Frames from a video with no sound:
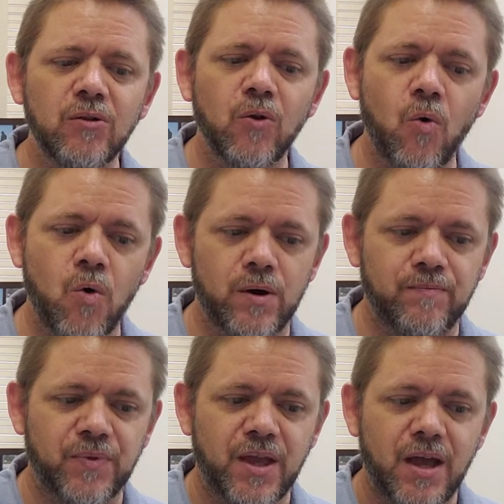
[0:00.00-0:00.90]
the Lord.
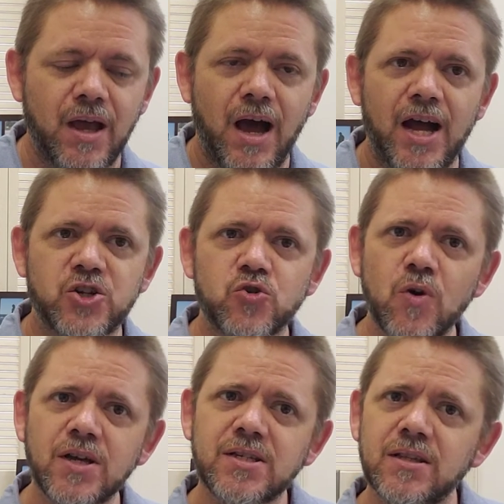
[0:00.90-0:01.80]
I
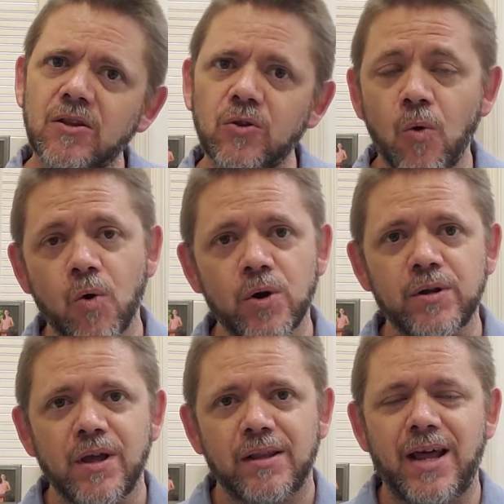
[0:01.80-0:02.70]
trust in the
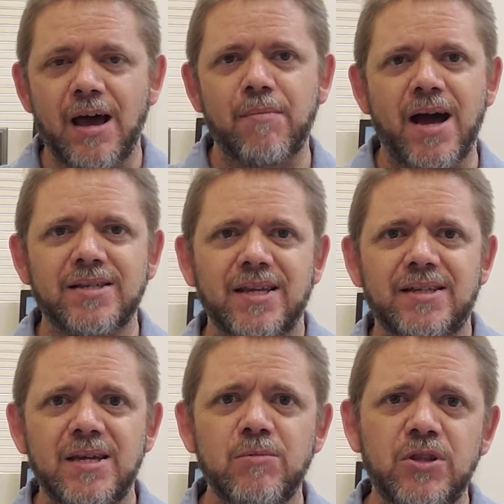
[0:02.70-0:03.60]
Lord that I might
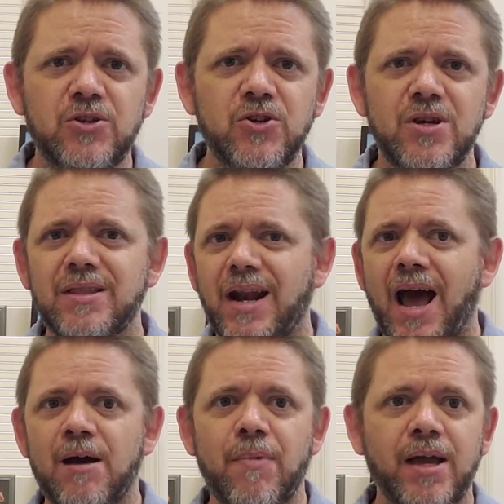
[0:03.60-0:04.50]
send Timothy to you and that
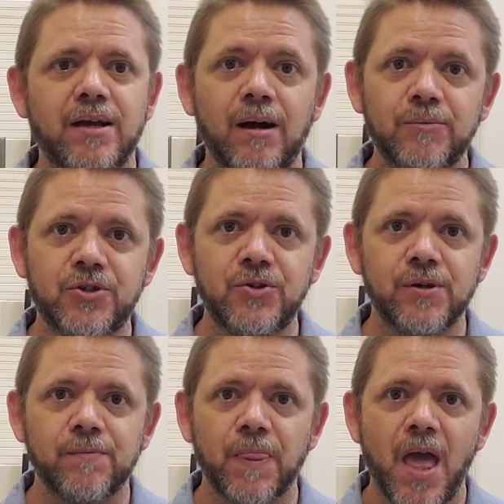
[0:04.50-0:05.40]
I might come to
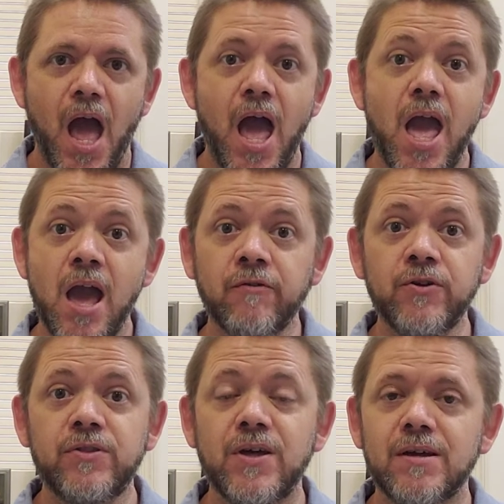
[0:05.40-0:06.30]
you."
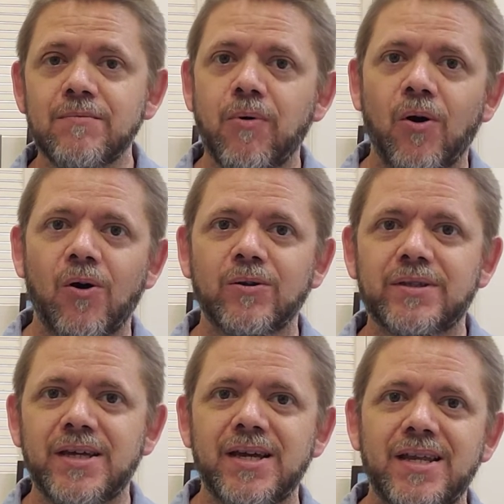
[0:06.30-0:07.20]
Everything Paul
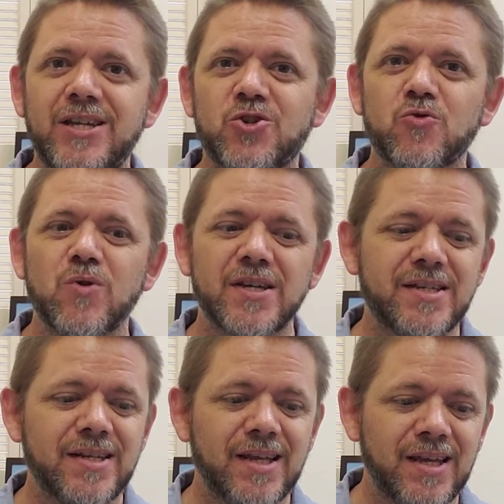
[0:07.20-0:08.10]
did, he
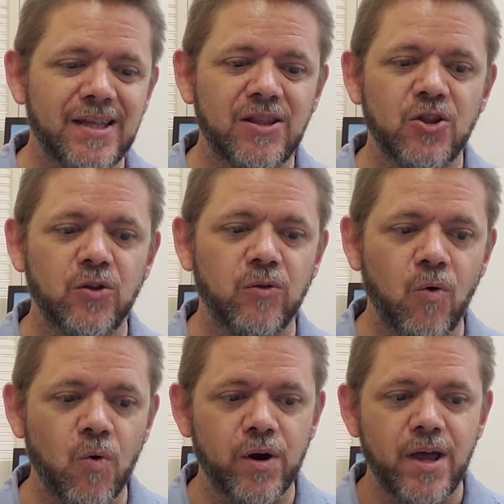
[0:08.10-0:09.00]
trusted in the
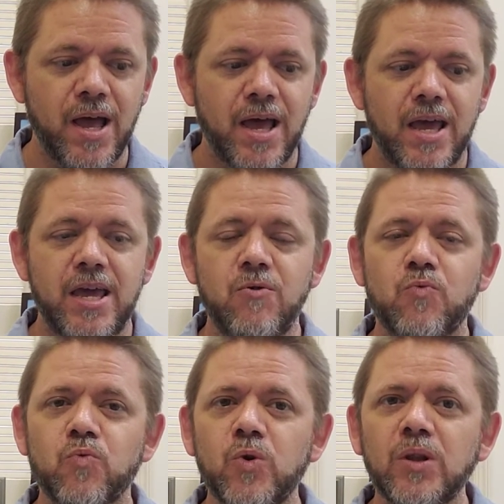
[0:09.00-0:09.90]
Lord. He
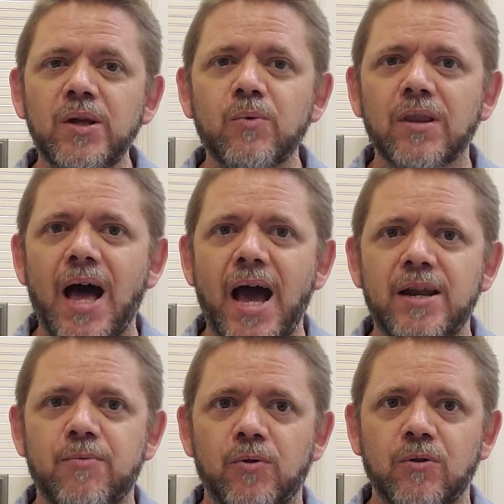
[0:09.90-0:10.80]
really
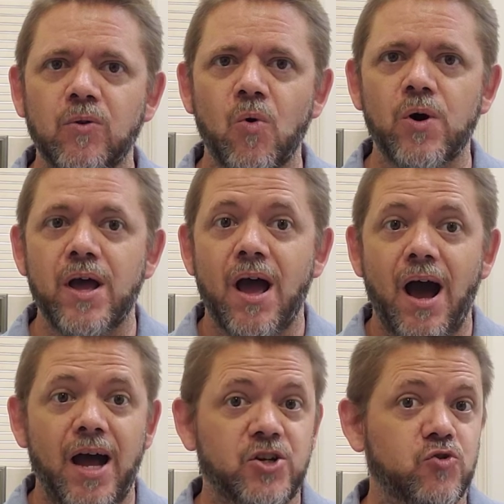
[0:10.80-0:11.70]
relied upon the Lord.
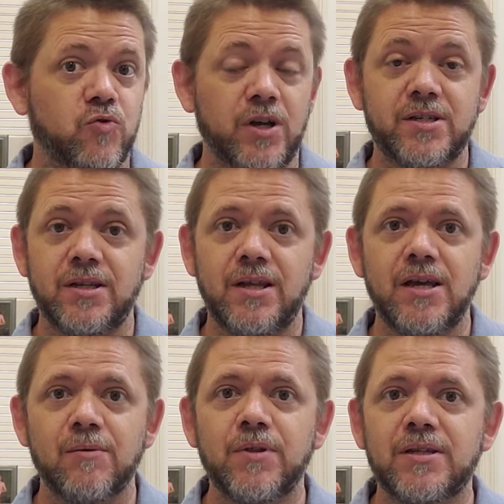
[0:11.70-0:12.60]
I trust in
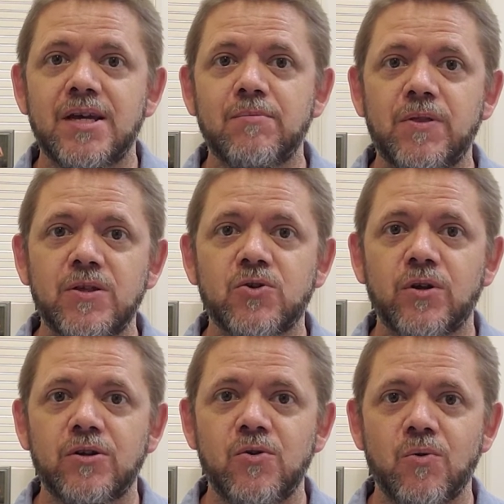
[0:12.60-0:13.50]
Him that Timothy's
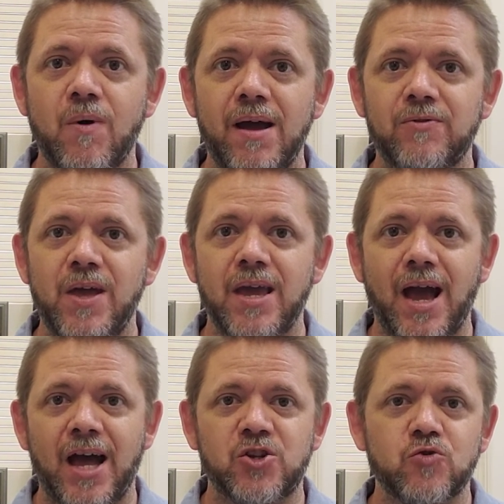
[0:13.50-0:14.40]
going to do the right
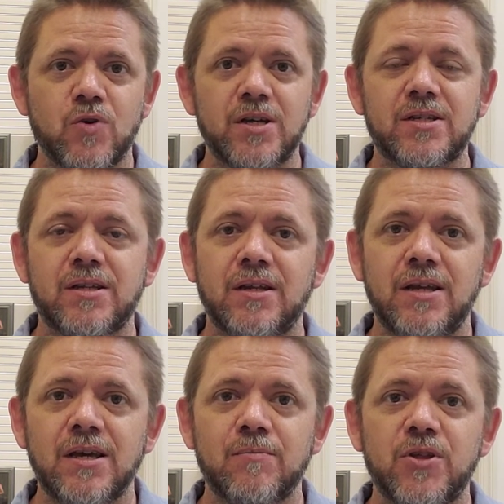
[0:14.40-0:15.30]
thing. I trust in
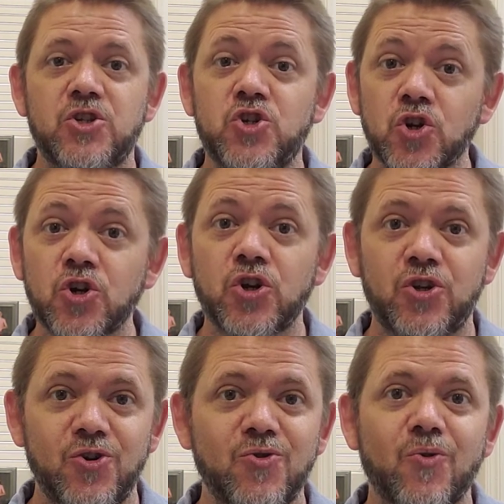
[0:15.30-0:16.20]
Him that you're going
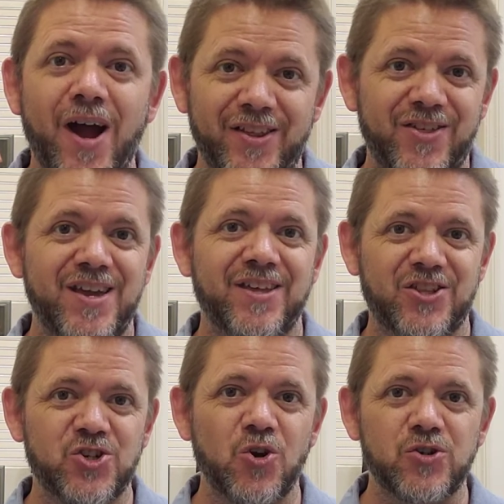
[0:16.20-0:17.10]
to do the right thing at
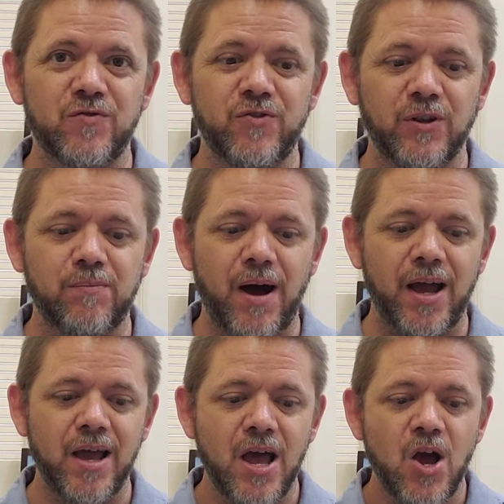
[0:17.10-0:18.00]
the church in
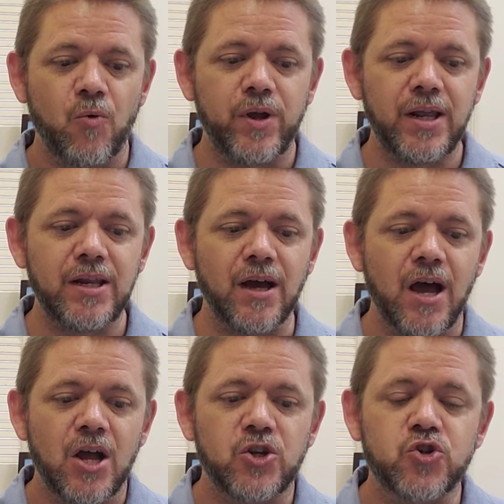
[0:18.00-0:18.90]
Philippi. We need to
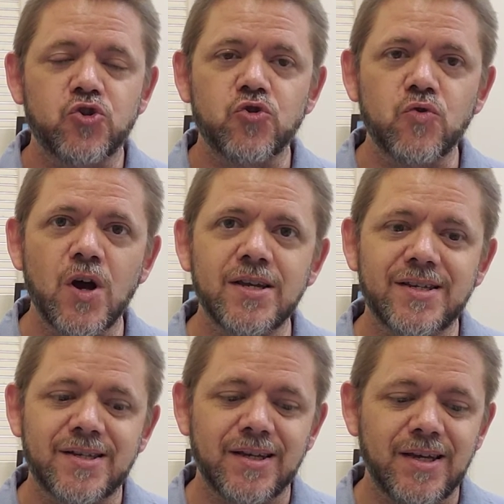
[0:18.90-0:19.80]

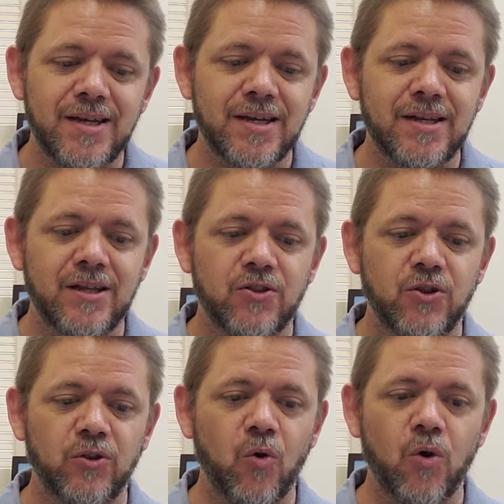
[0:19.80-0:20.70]
trust in
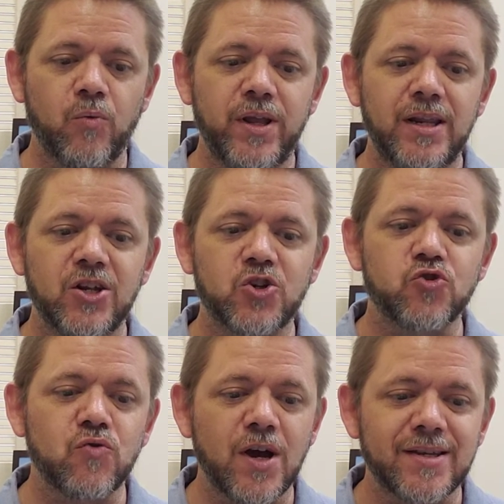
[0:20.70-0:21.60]
the Lord. We need to
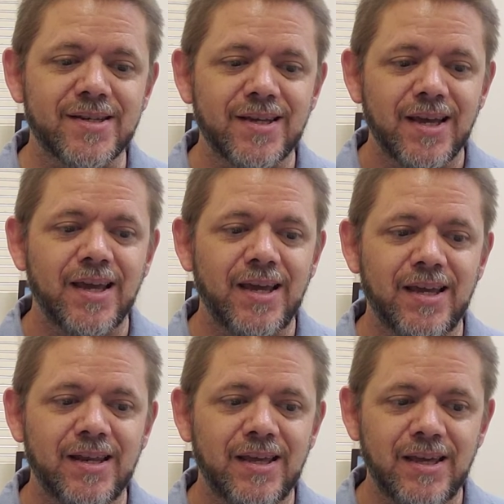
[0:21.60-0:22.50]
trust
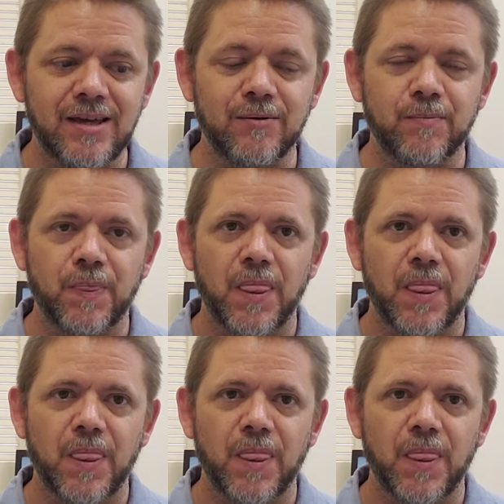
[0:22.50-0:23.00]
in Him.